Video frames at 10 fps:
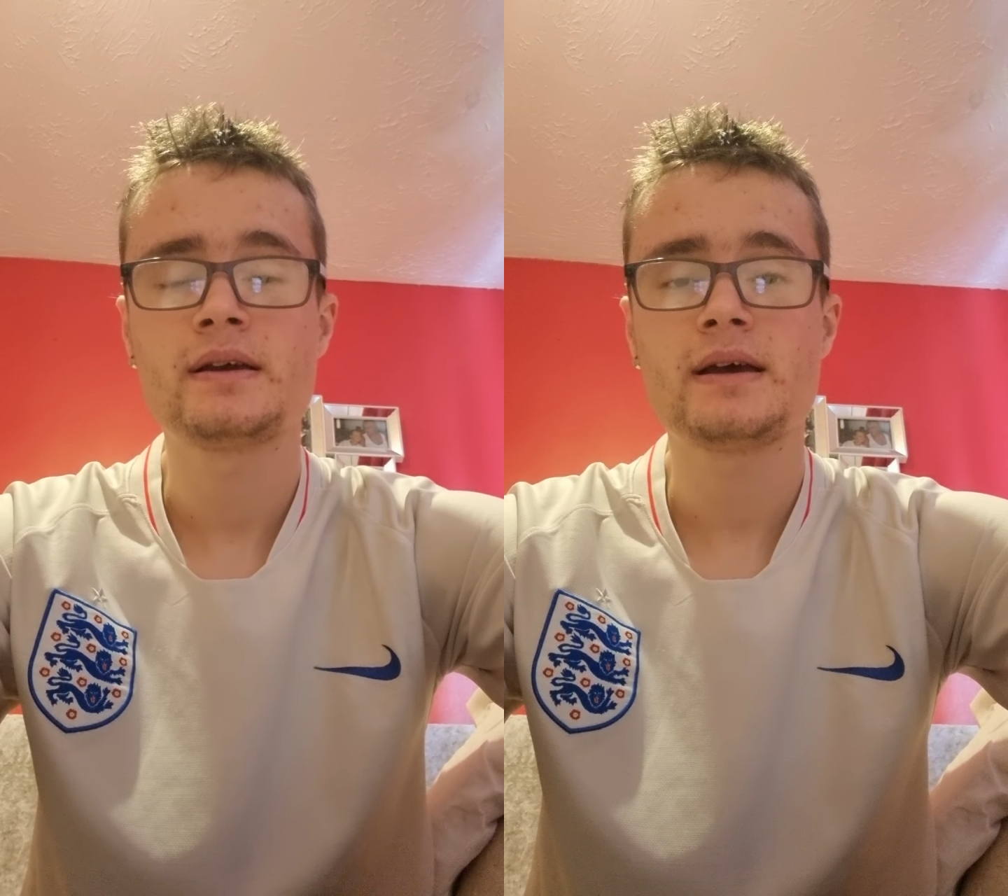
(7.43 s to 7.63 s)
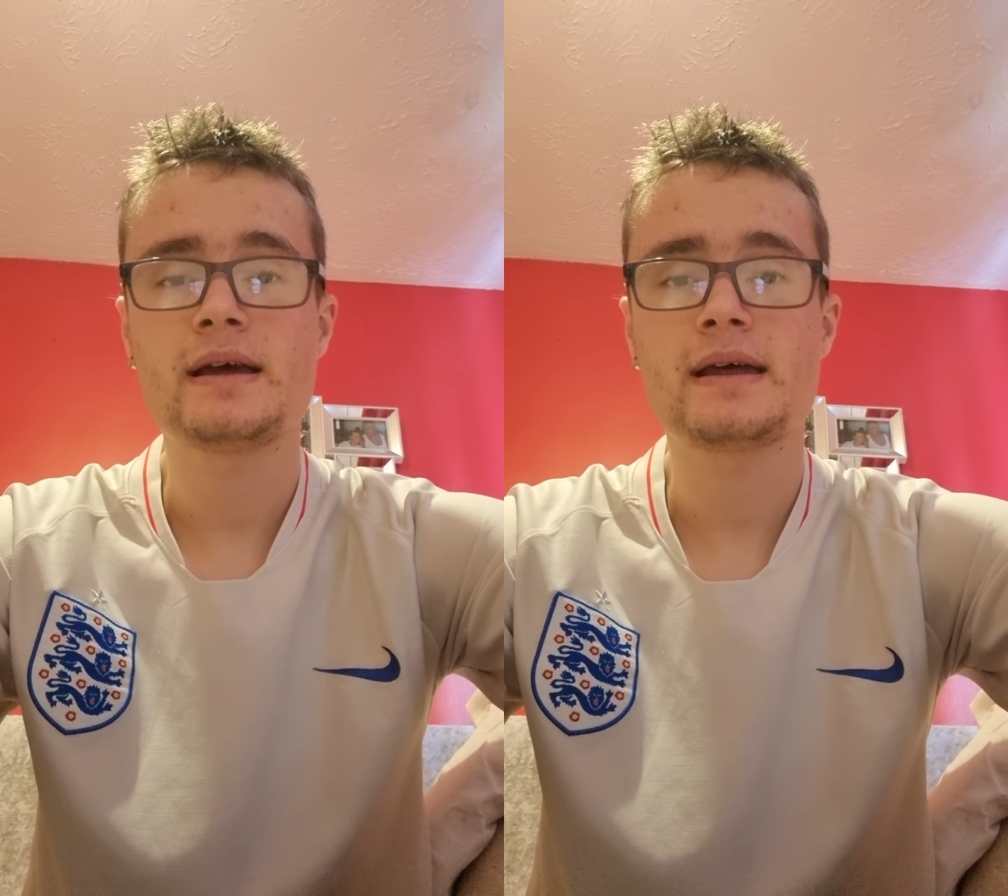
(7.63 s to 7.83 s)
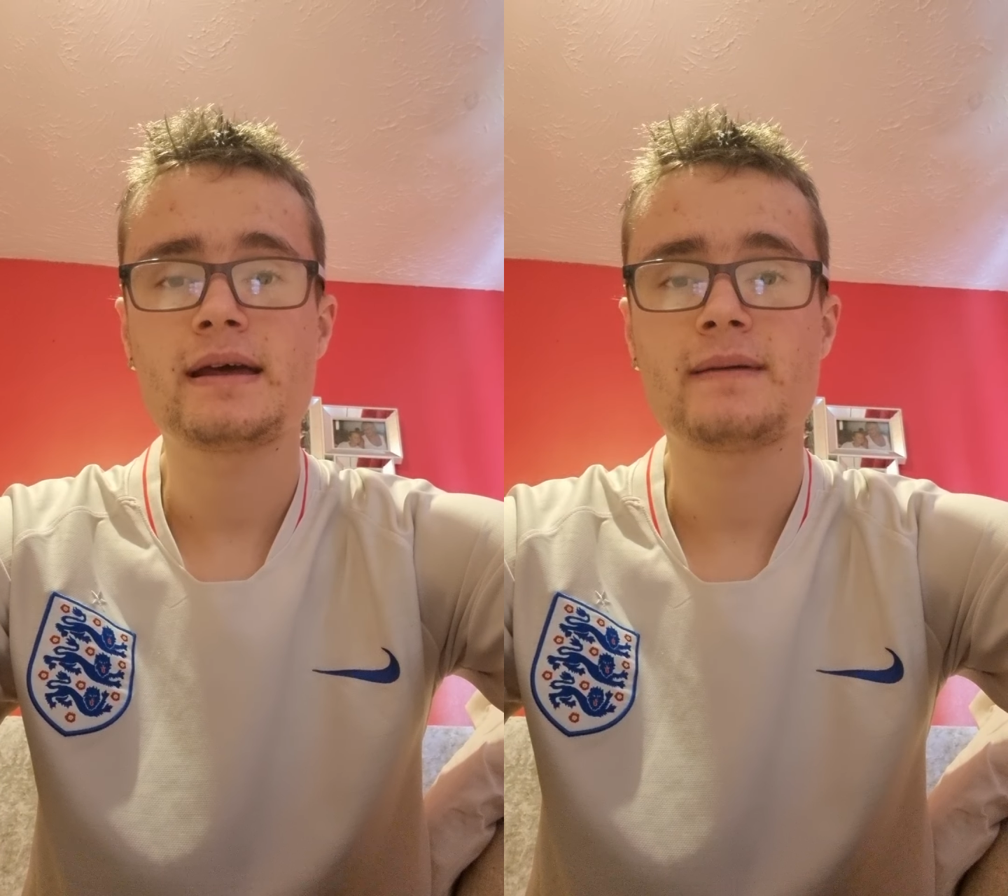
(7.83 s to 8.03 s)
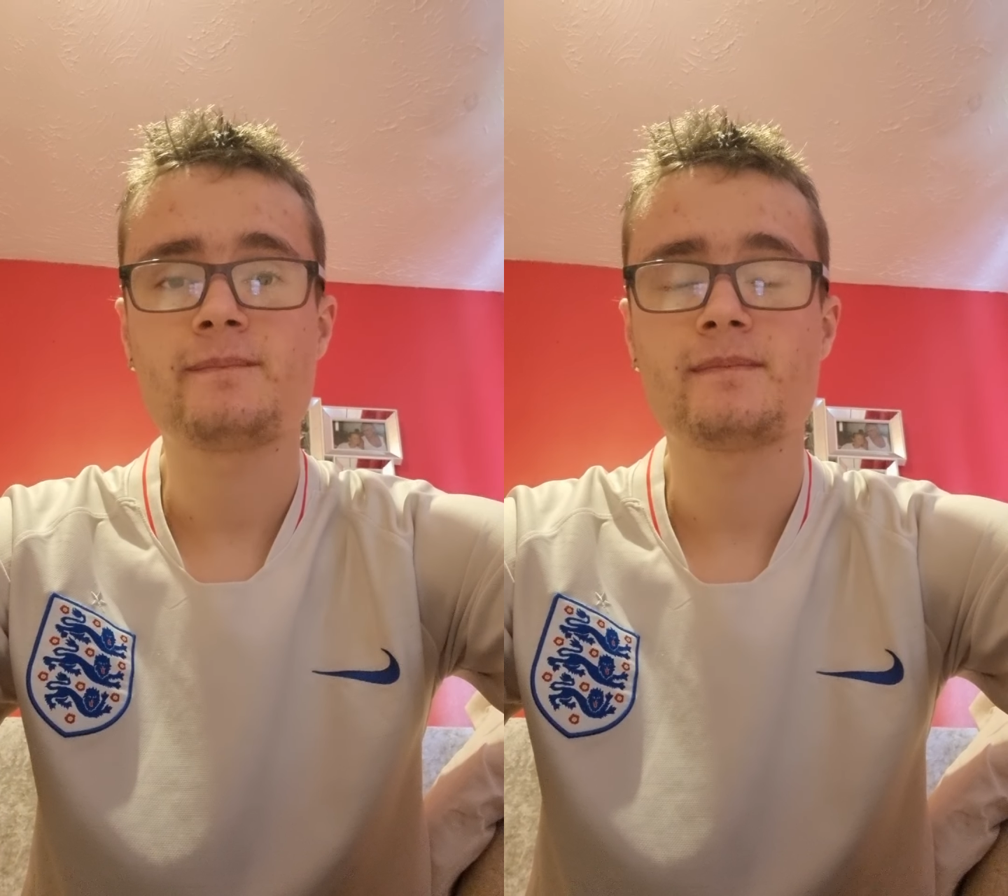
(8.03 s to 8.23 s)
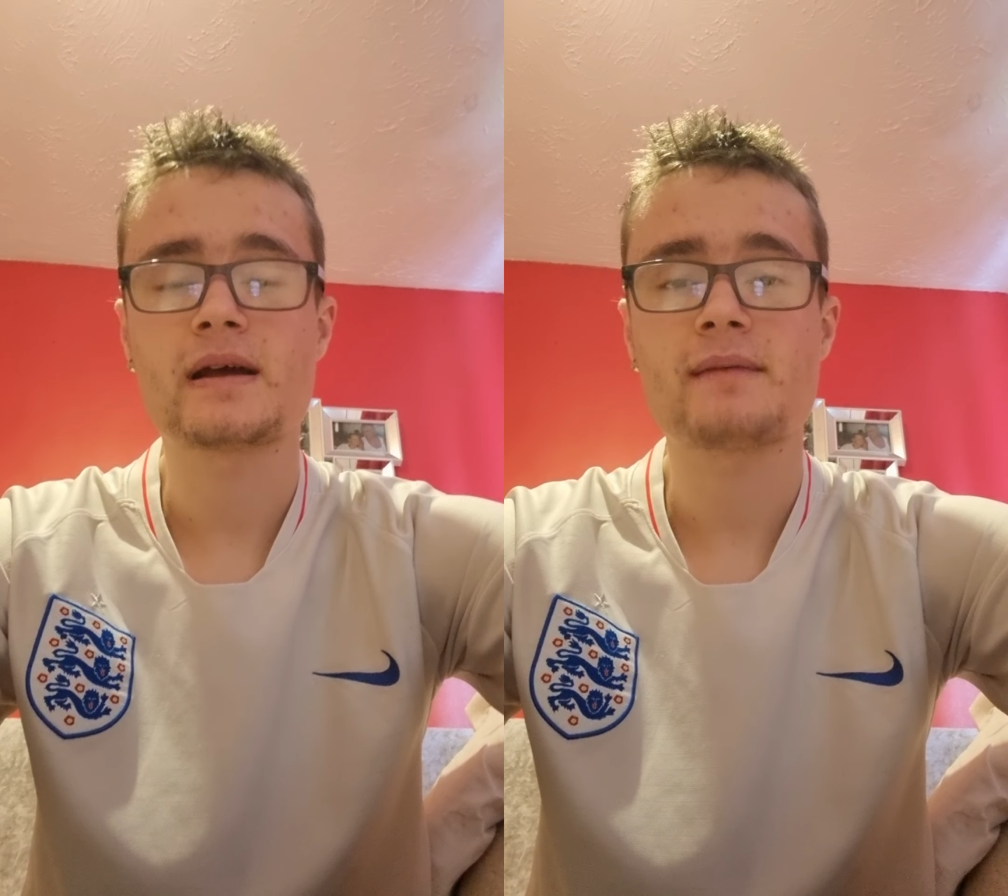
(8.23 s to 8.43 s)

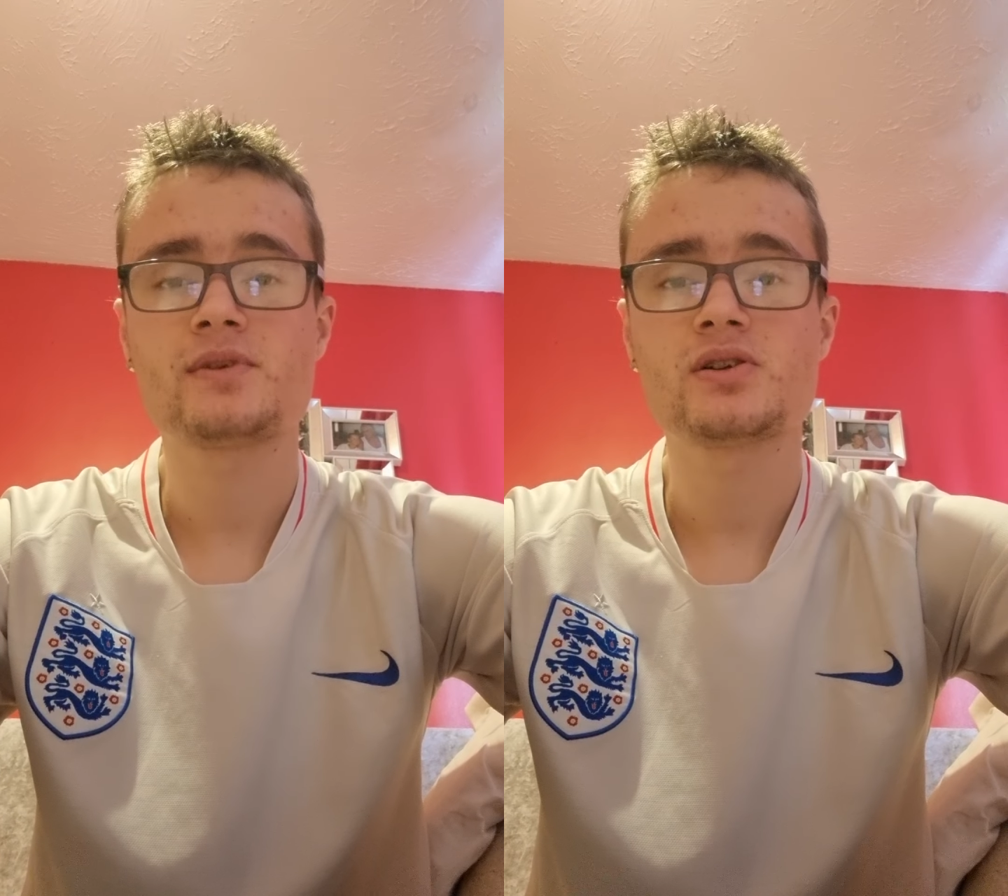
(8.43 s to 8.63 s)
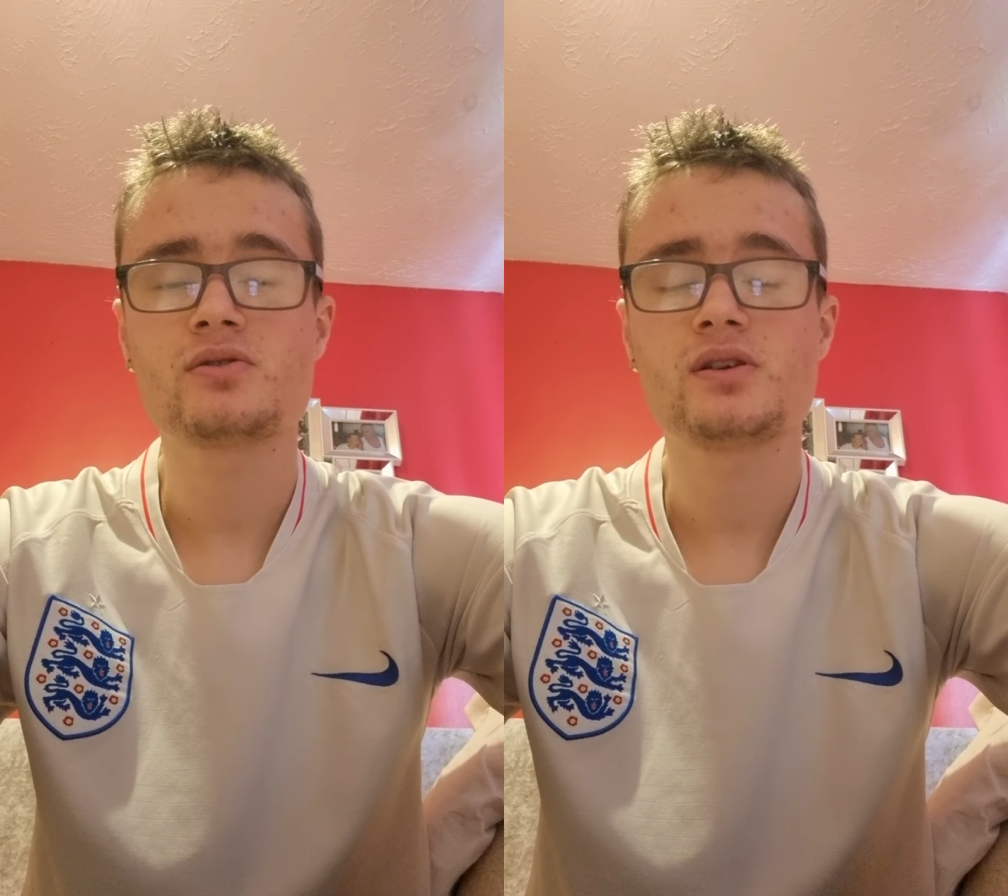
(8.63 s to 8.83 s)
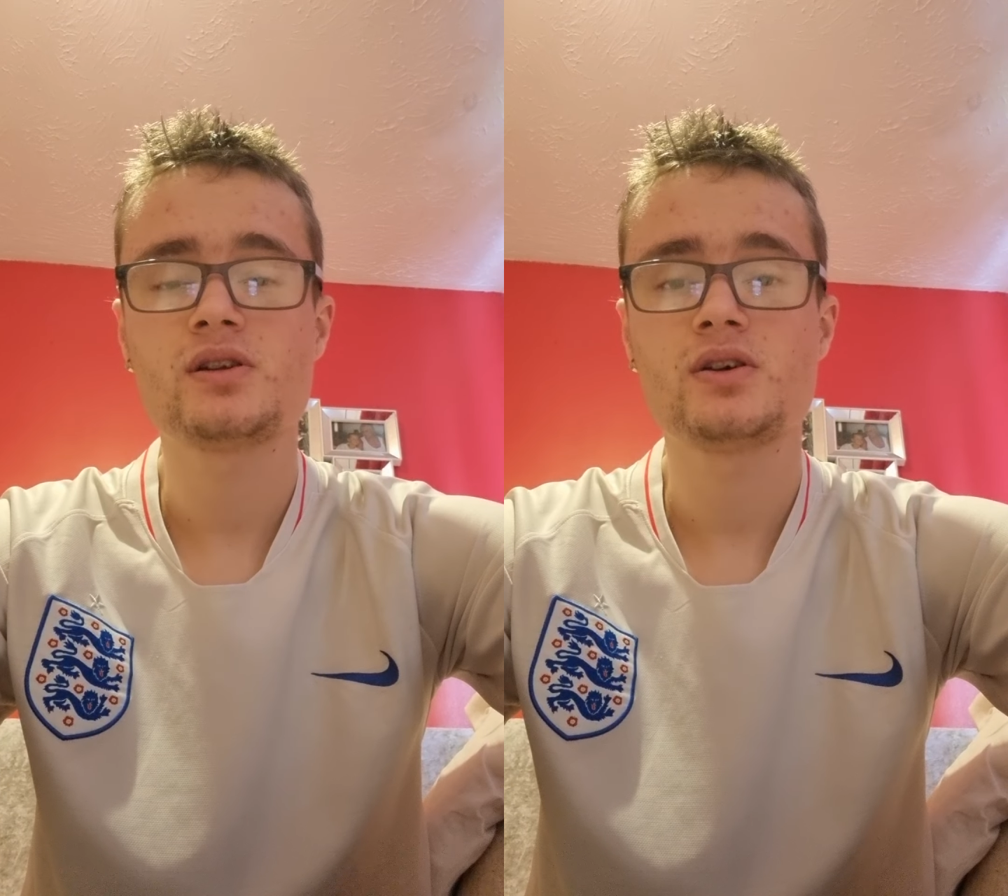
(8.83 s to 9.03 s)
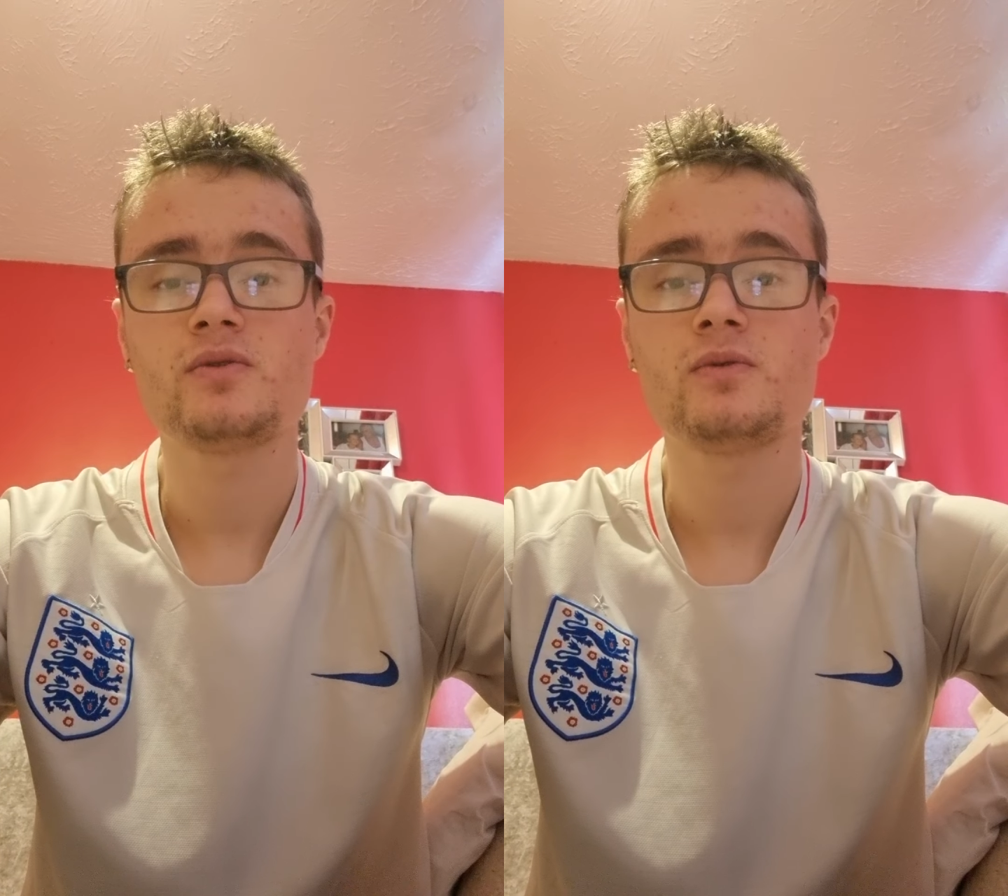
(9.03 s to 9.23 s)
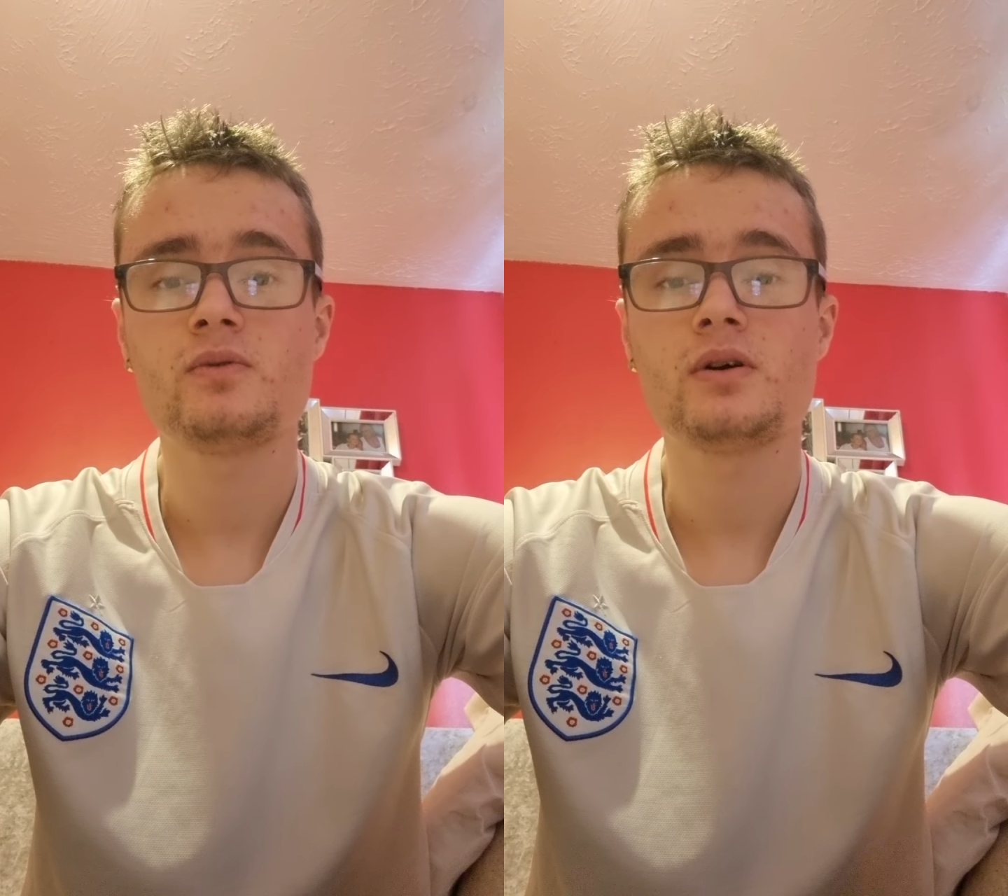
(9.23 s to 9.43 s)
Um, I'm just going to do